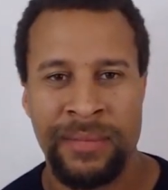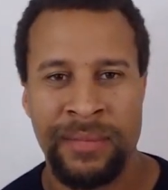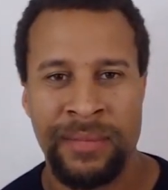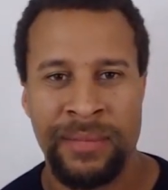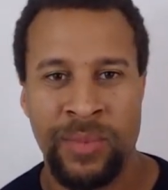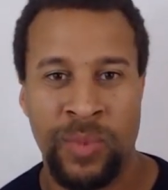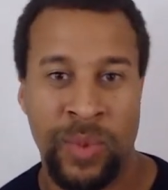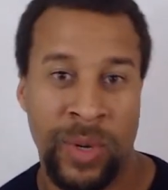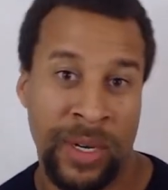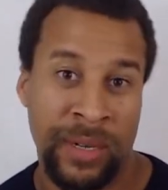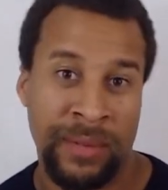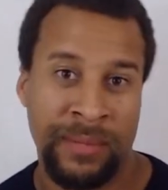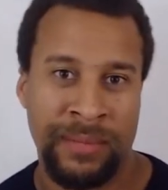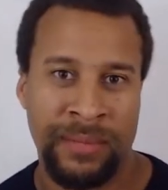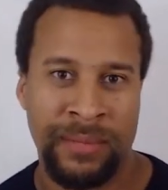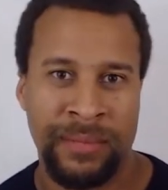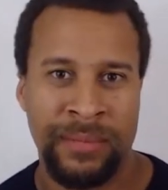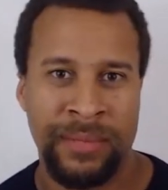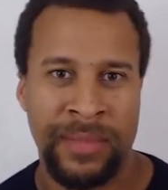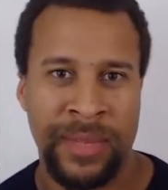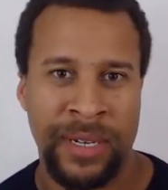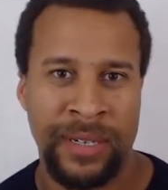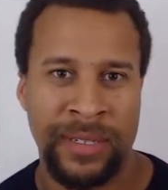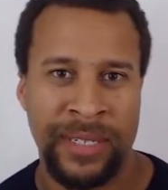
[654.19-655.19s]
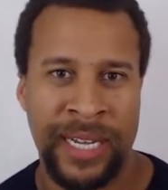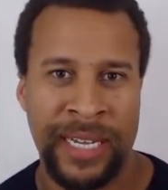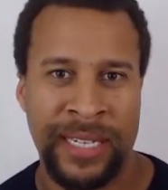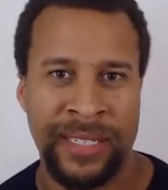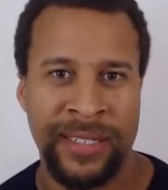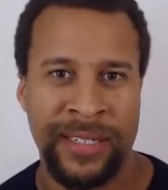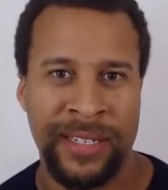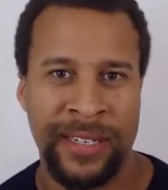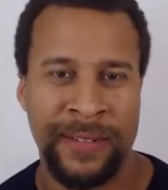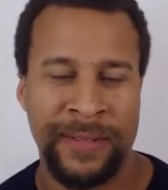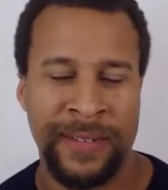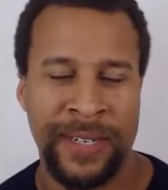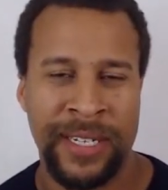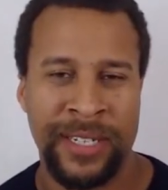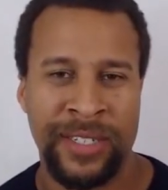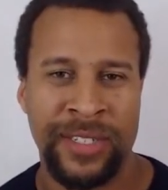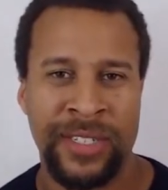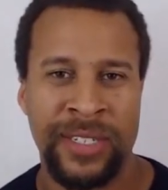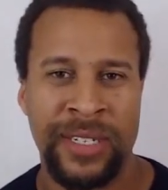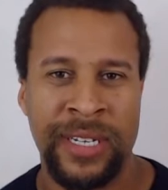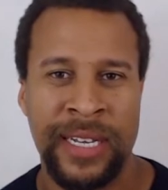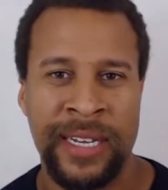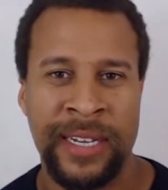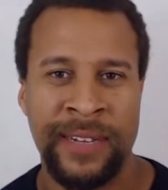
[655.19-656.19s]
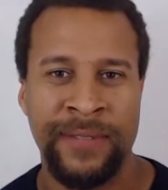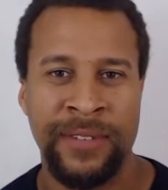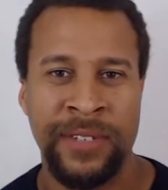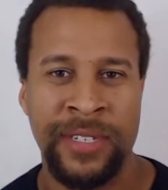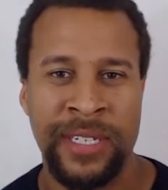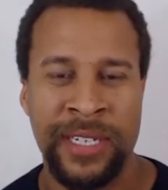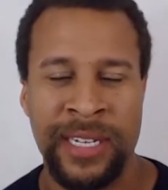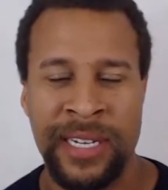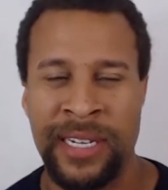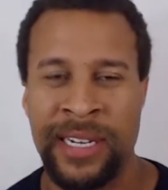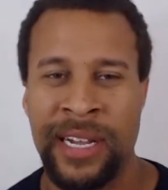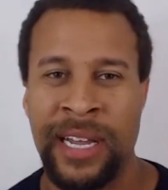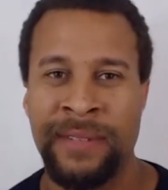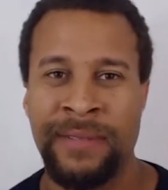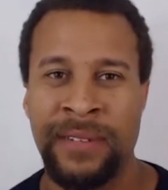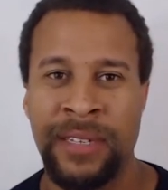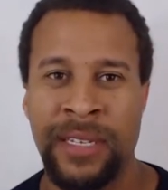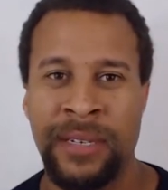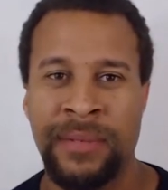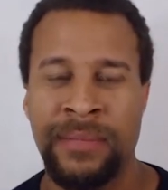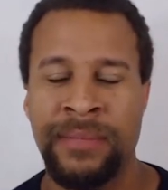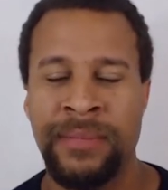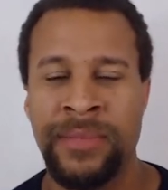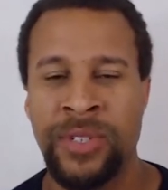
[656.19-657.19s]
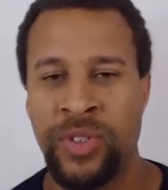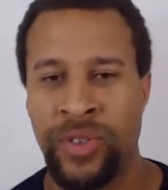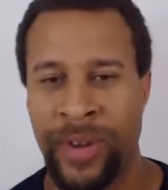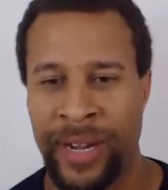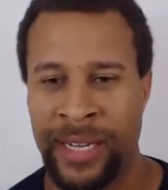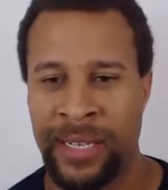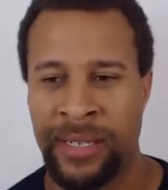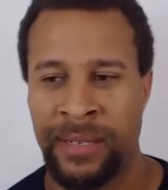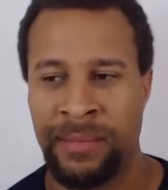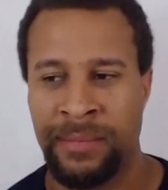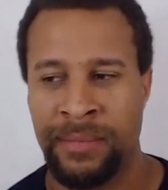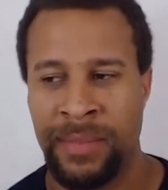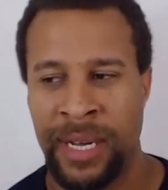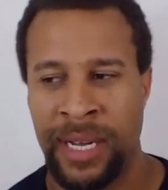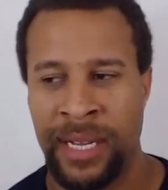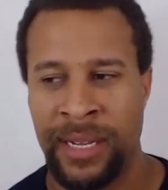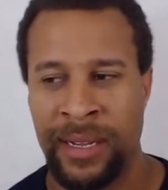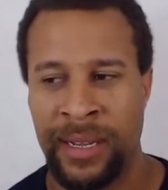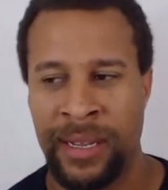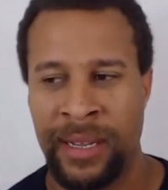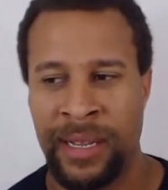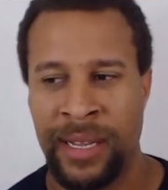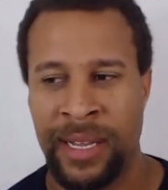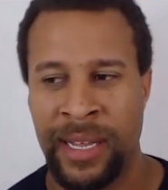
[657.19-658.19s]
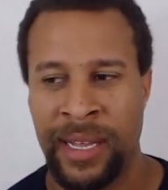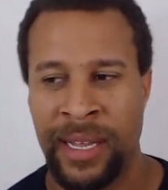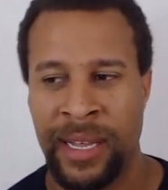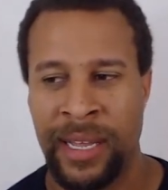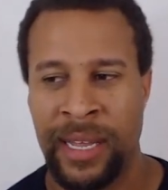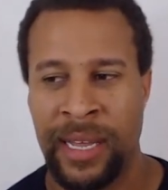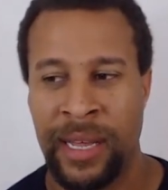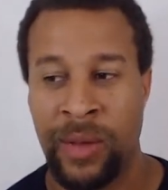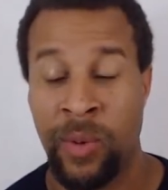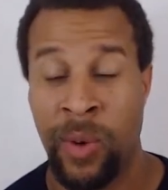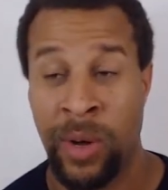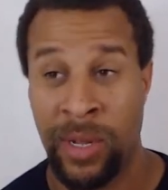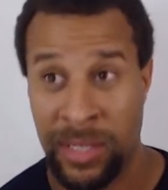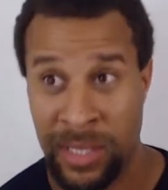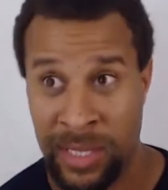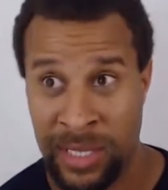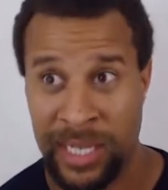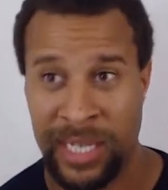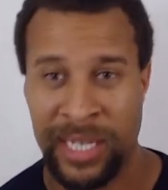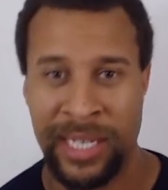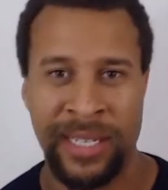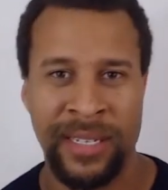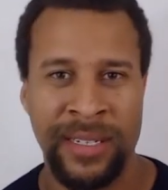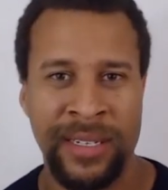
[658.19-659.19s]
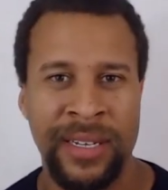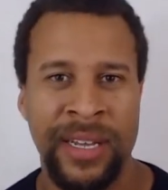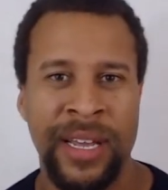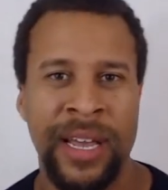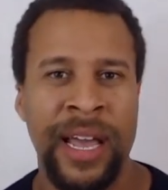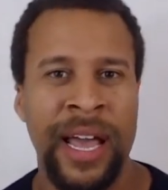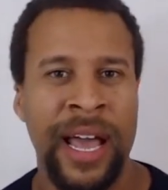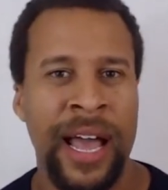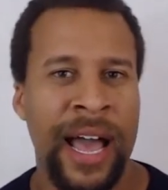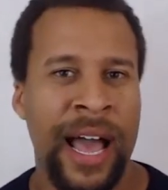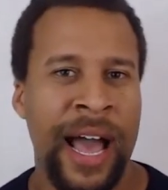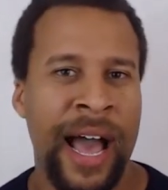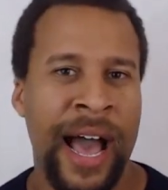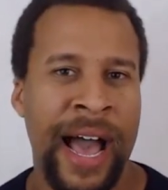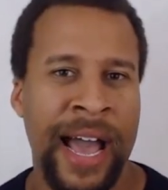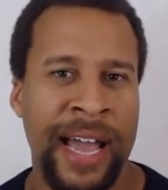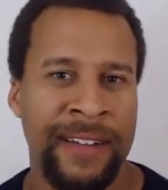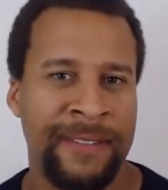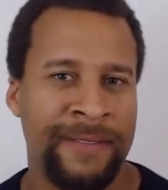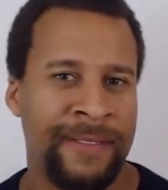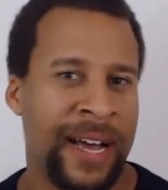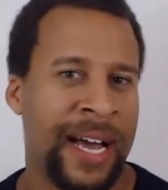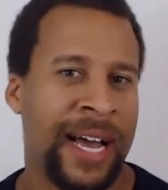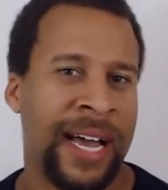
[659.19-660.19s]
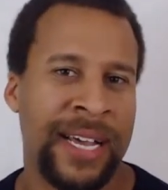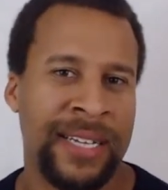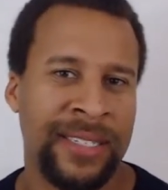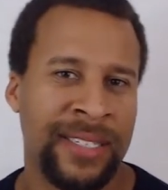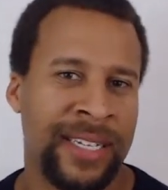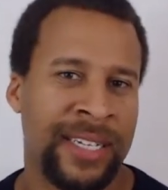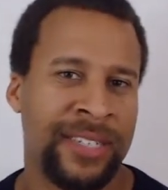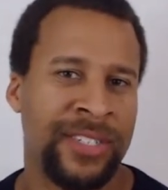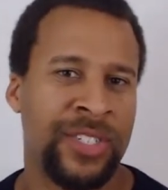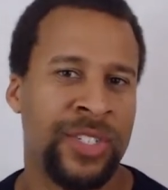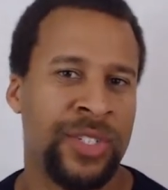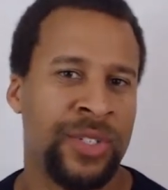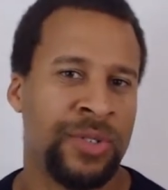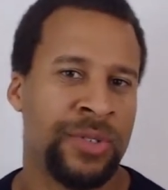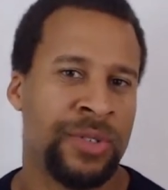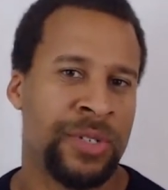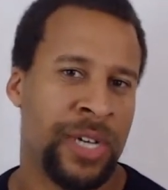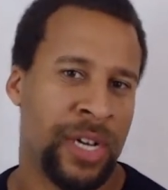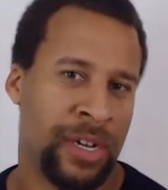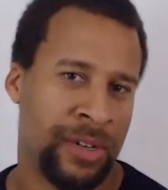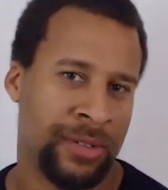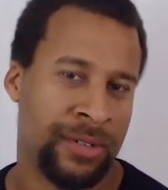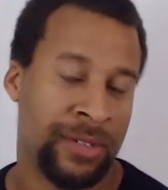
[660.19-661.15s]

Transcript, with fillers: Well, they're tasty to fish. And if you can get enough of them, great. But once again, I advise that you go to the